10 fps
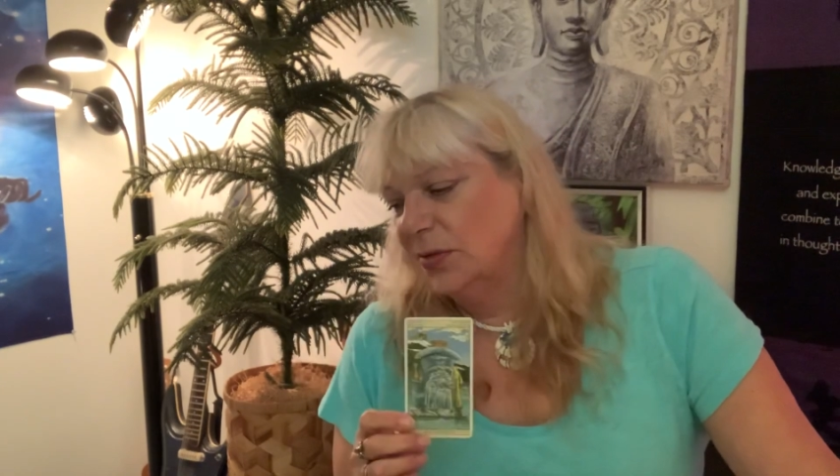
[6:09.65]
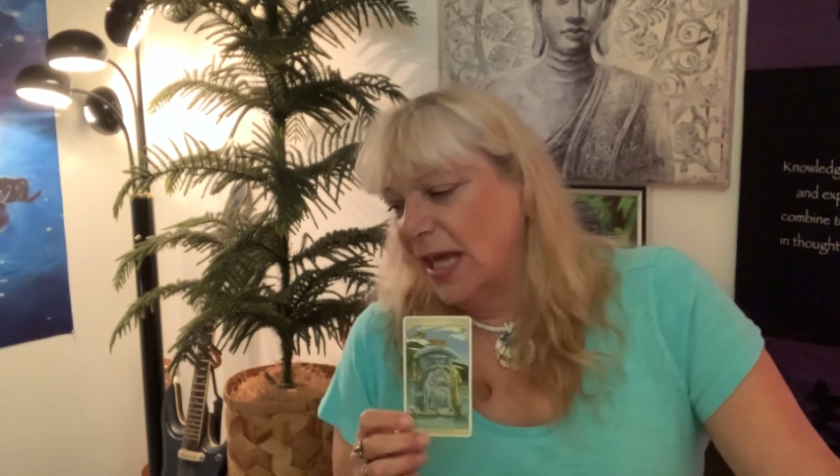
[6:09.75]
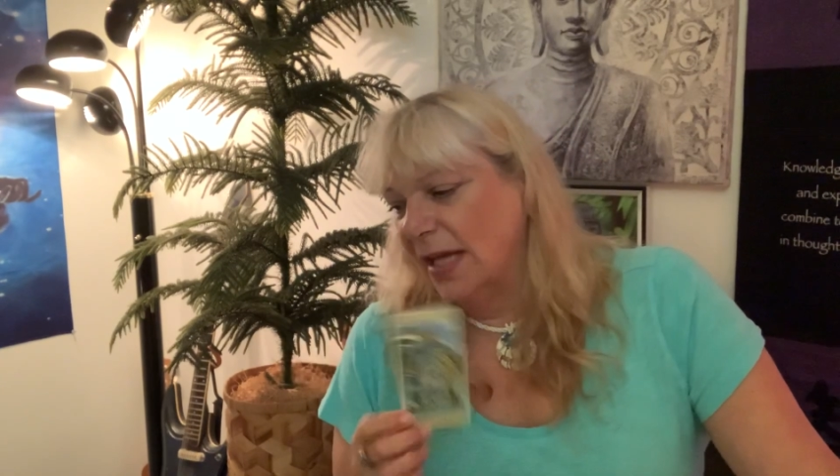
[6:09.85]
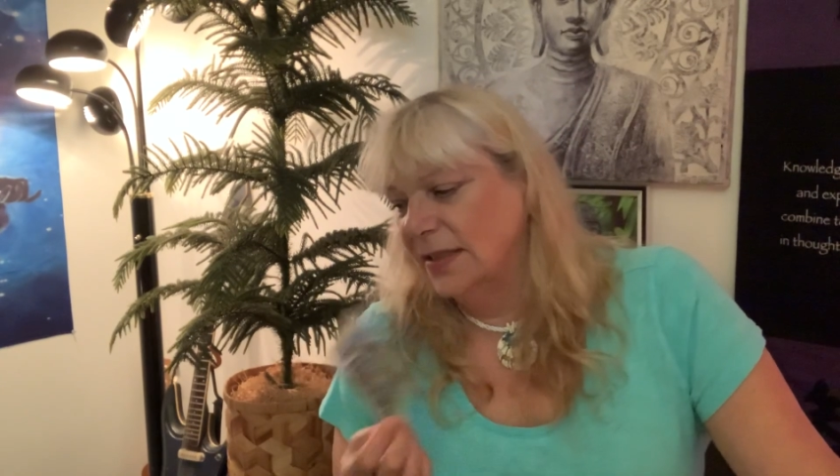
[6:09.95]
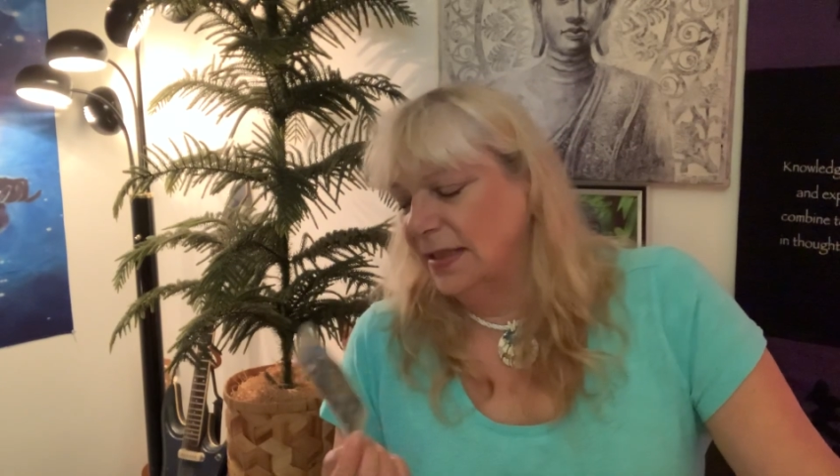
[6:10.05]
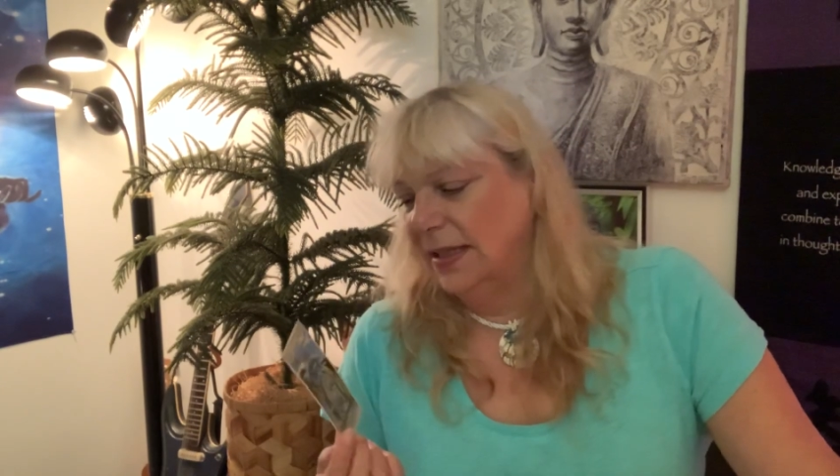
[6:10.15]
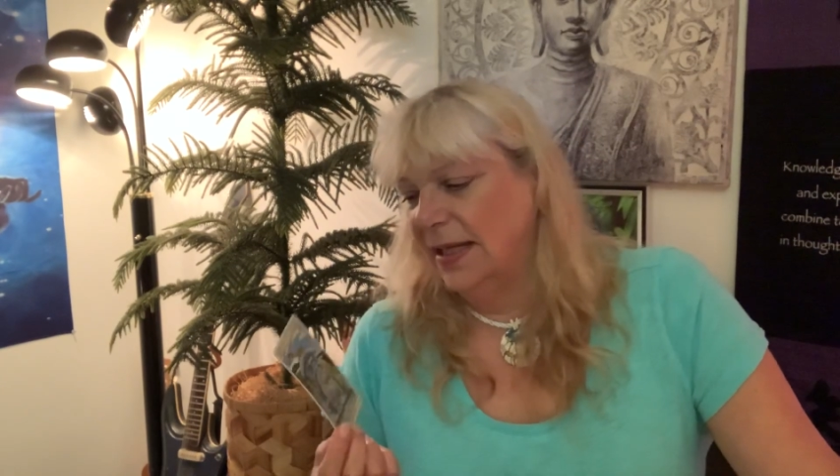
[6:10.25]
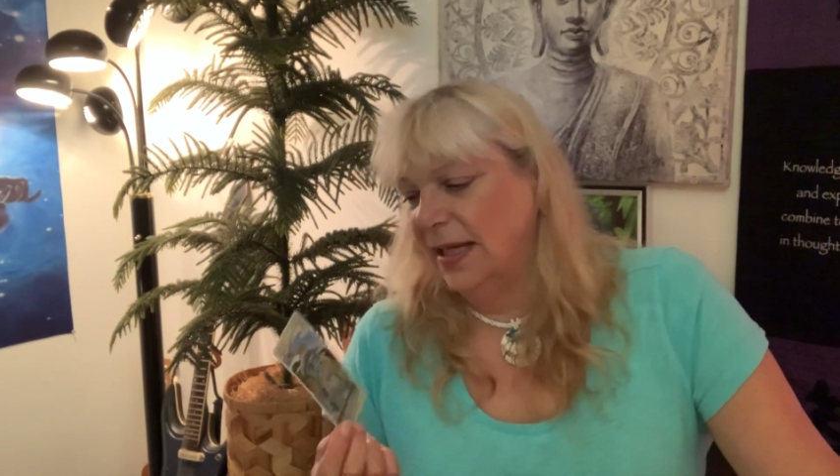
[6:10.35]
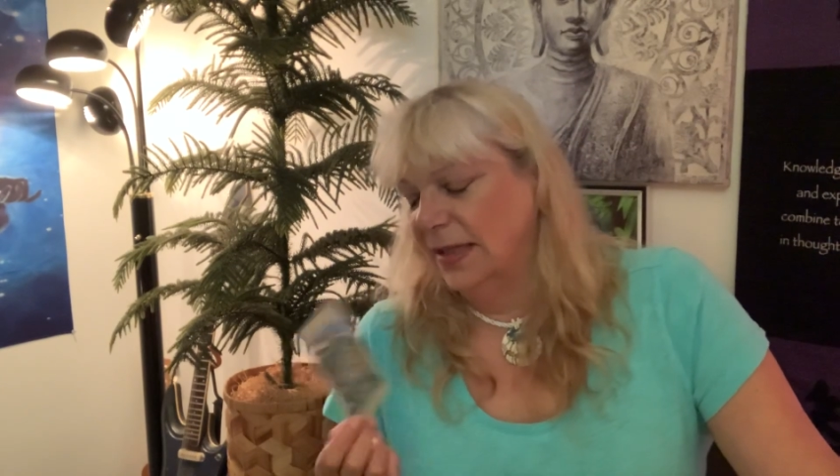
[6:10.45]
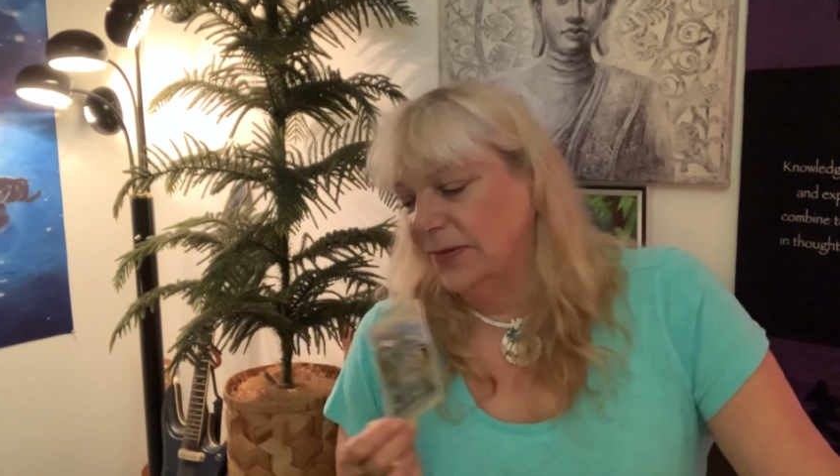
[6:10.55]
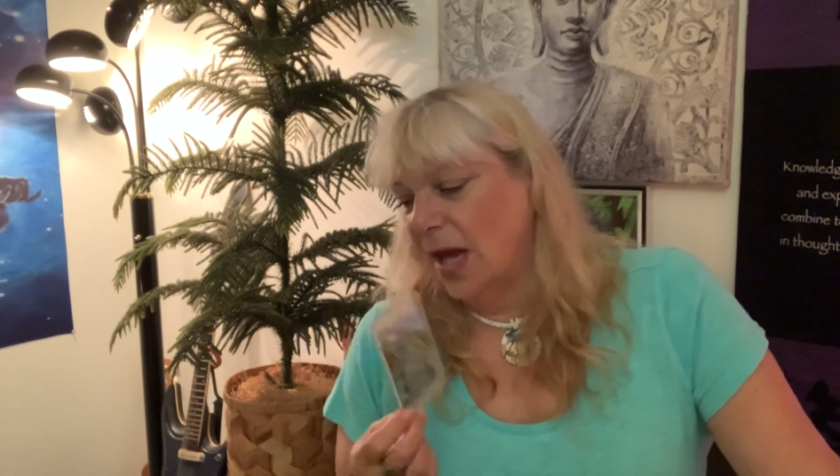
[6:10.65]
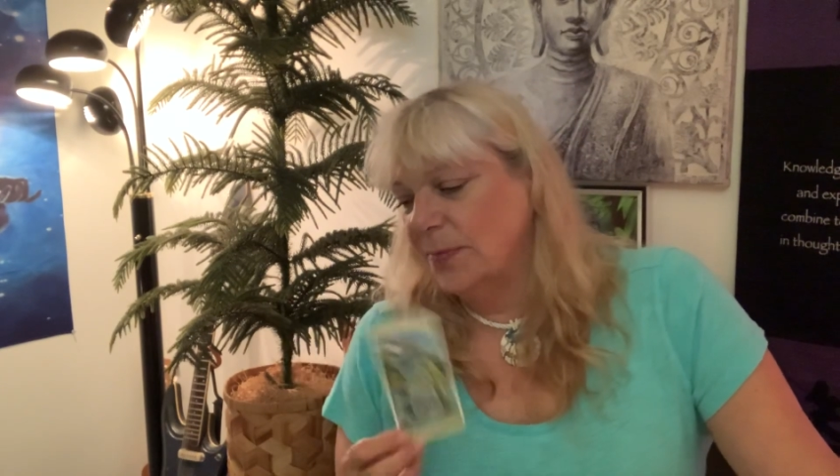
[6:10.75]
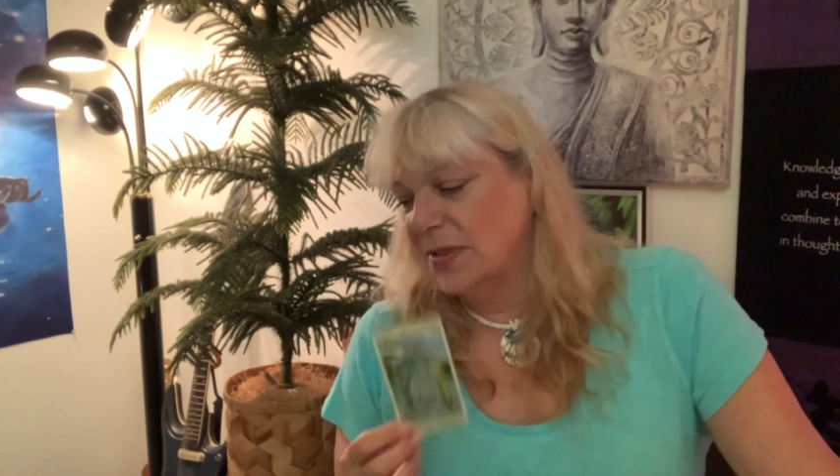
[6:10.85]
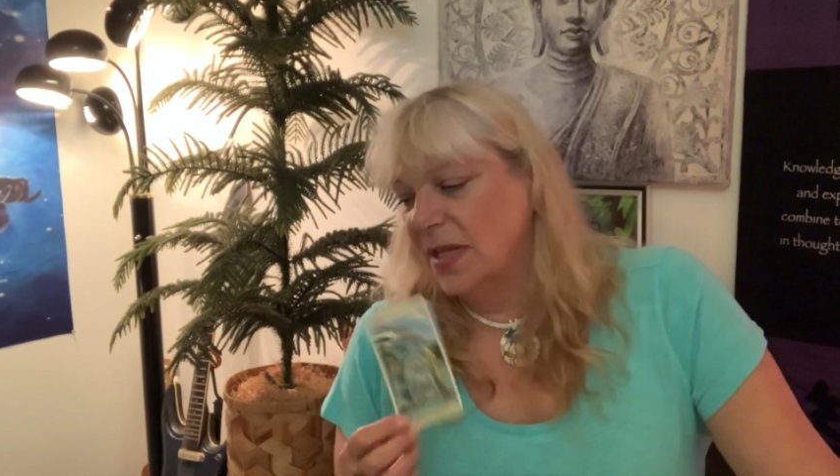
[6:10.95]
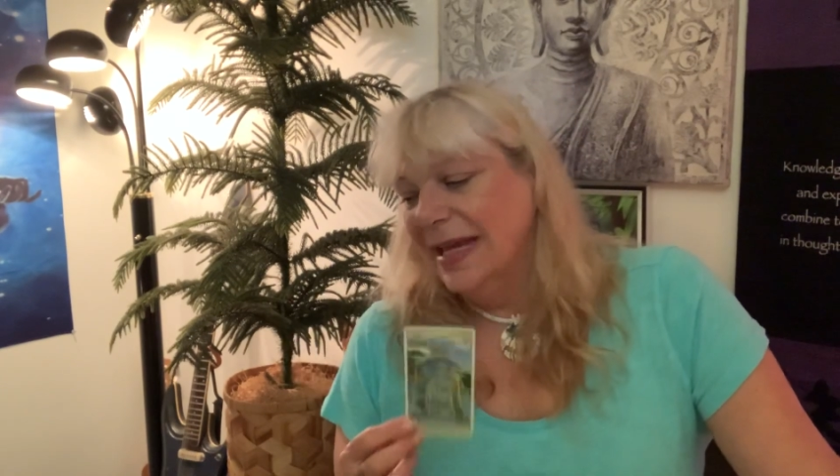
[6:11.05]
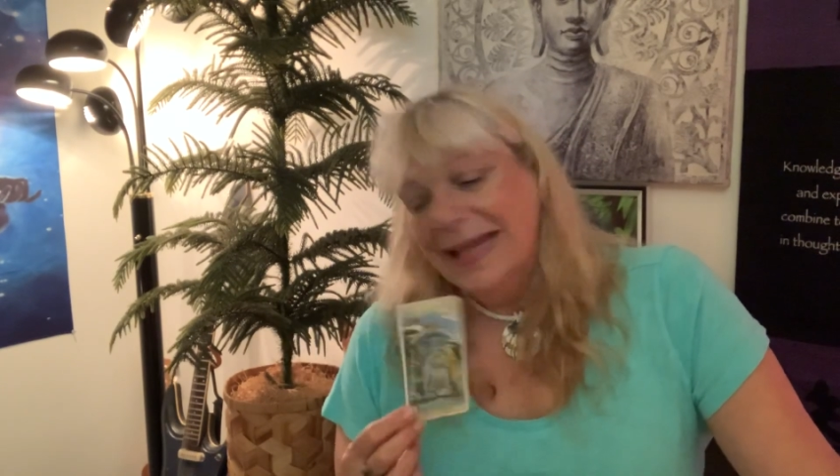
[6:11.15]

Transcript: that the King of Cups